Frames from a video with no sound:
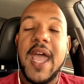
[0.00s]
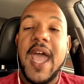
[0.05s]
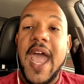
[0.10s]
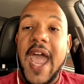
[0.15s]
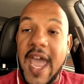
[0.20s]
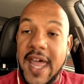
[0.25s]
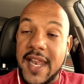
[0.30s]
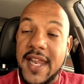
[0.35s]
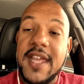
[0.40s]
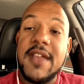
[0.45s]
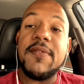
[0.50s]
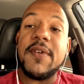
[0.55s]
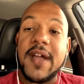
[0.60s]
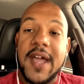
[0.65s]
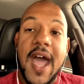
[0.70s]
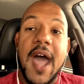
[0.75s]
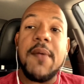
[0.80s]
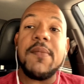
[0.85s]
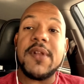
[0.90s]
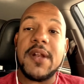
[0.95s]
And leave a
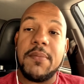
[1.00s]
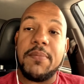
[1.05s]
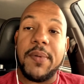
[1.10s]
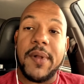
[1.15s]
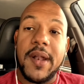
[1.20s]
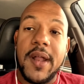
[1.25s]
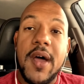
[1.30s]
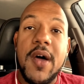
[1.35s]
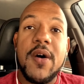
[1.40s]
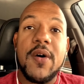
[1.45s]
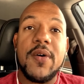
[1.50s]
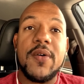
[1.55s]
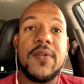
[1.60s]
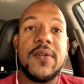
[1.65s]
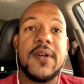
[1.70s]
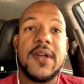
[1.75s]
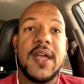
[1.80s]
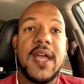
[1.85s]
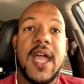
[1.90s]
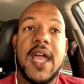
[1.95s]
comment below
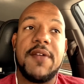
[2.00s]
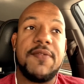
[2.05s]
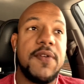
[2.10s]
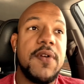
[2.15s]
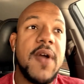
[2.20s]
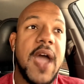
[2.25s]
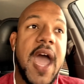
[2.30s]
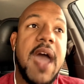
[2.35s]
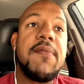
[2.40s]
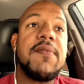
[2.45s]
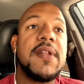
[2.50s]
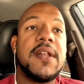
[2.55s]
if you haven't